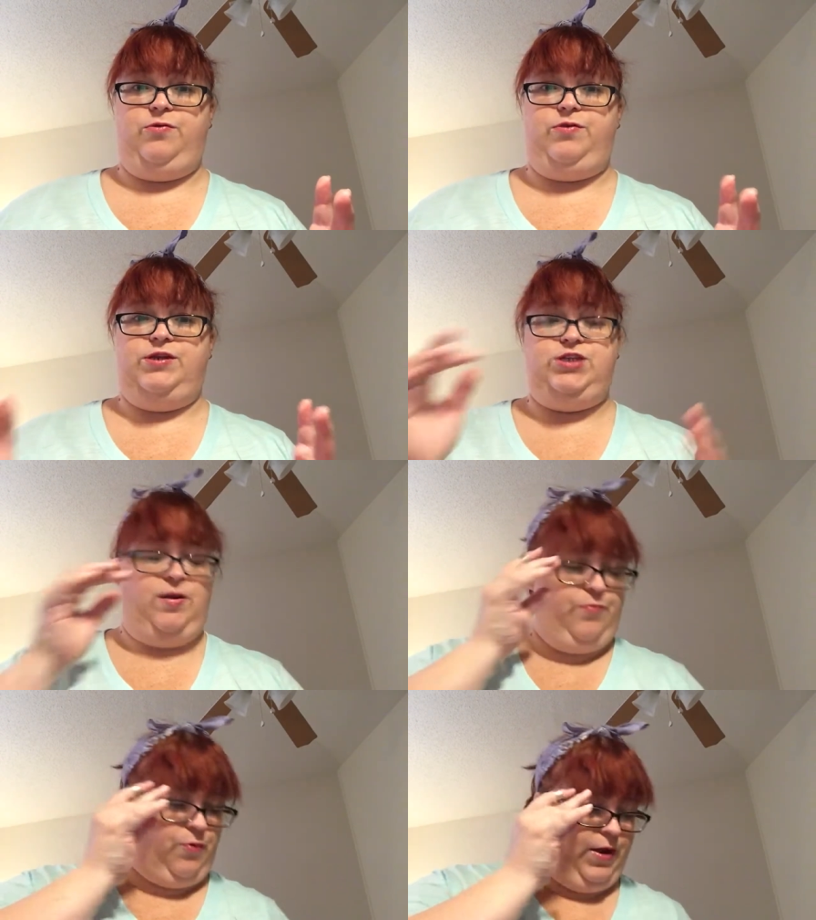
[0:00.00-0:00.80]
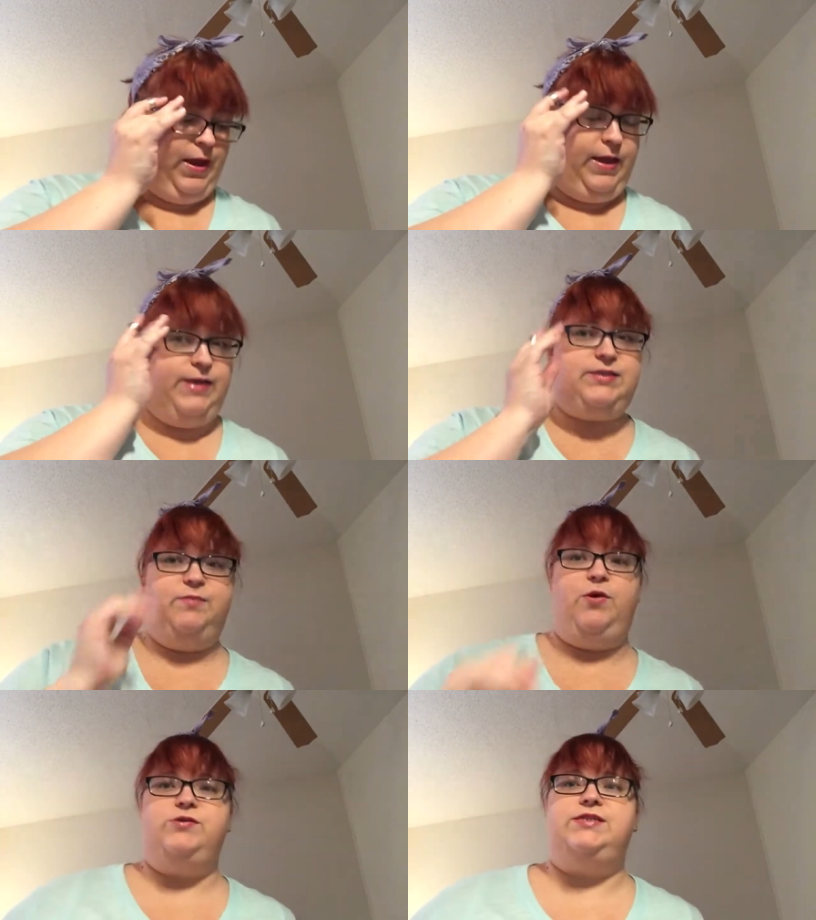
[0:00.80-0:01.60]
the jump ring is the
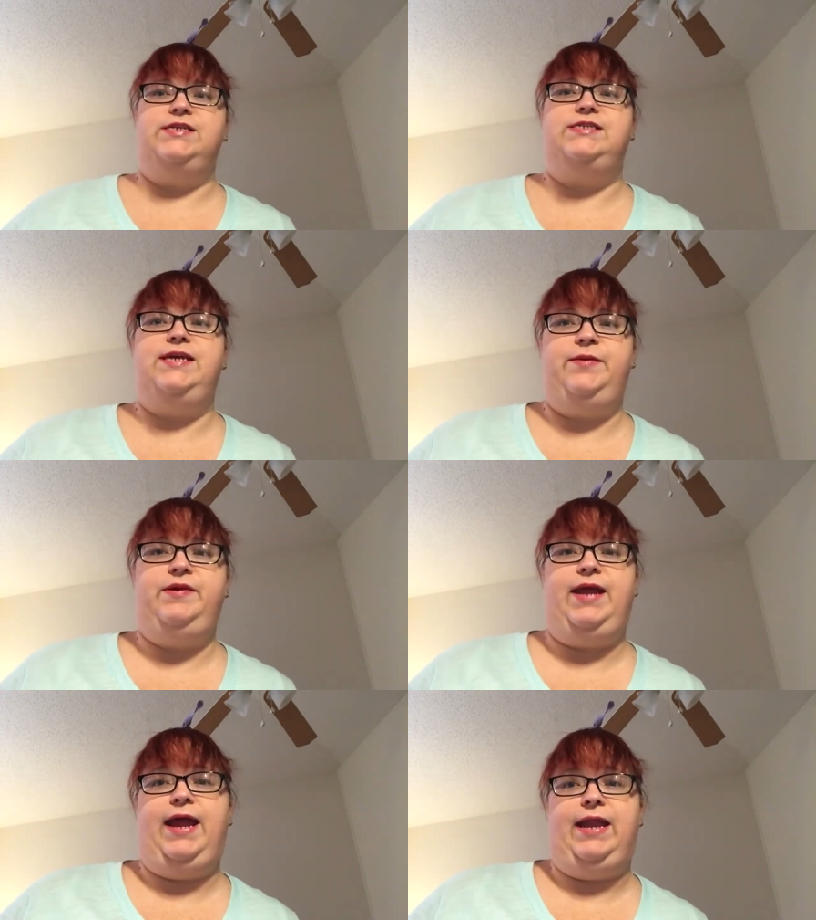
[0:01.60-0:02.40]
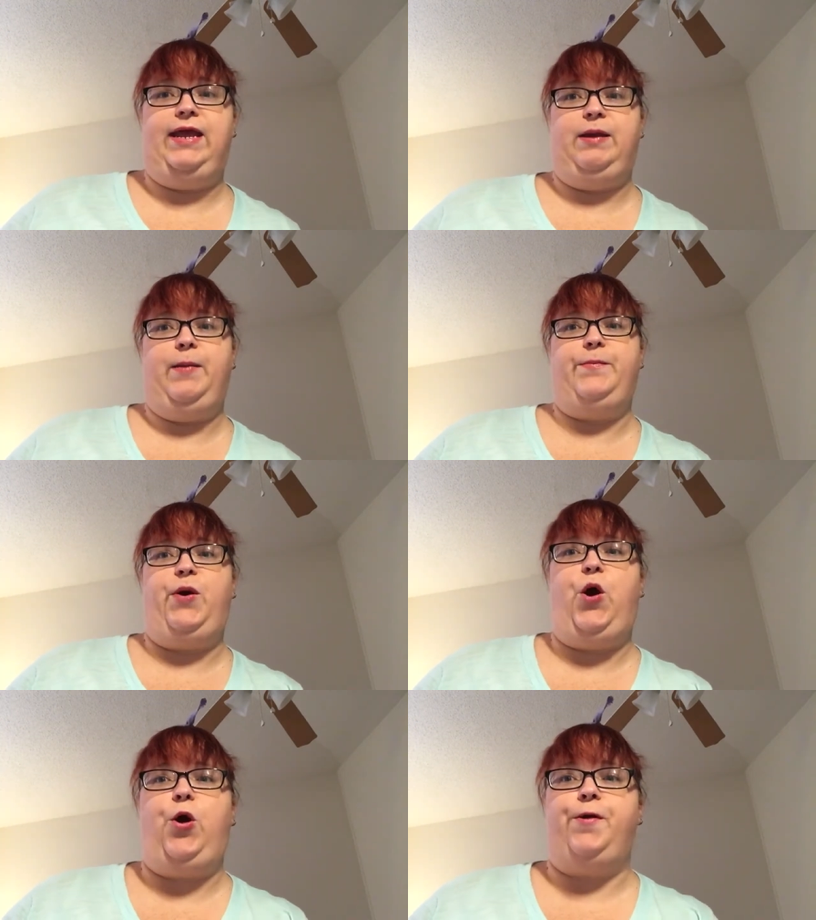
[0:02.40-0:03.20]
most intimidating
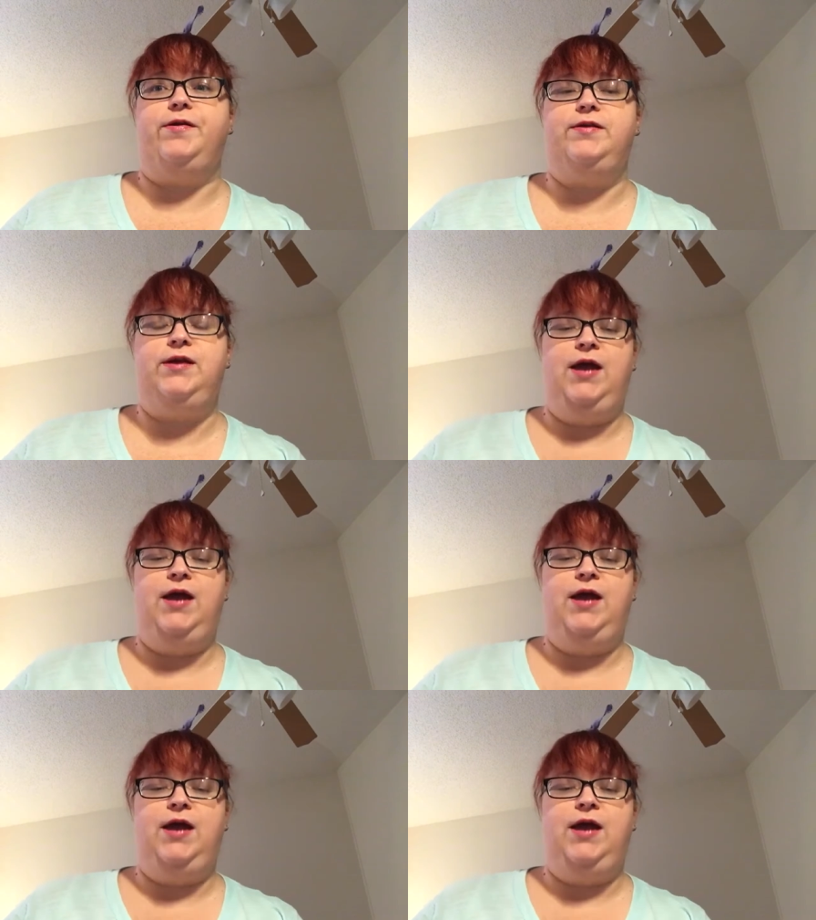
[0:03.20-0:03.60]
part,